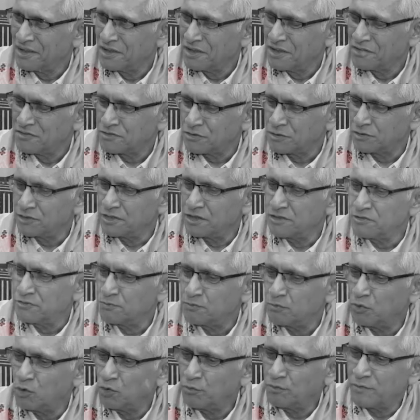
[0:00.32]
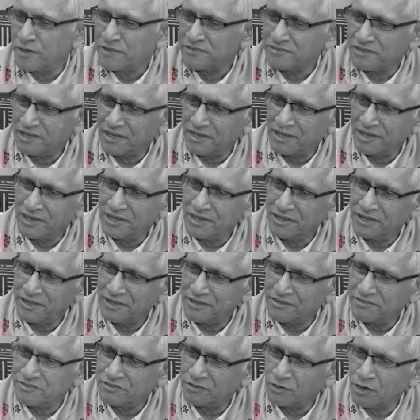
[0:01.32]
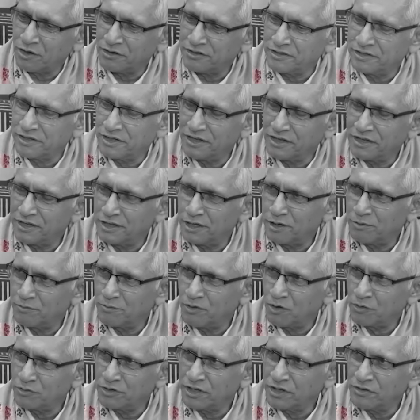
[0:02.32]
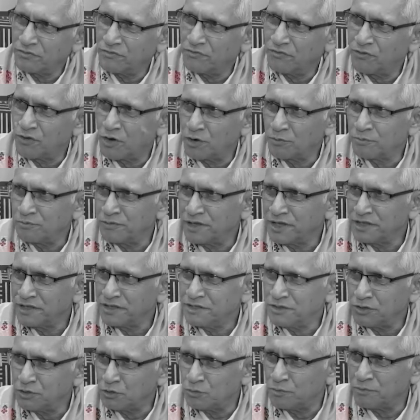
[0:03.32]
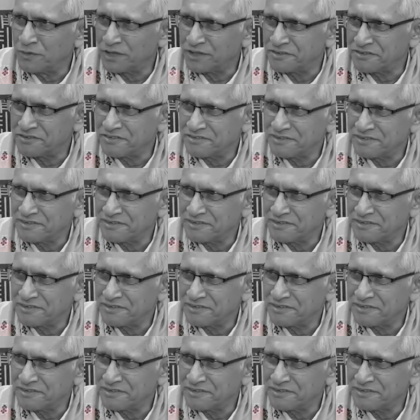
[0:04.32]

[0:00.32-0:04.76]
So this book basically is not really about informing humans.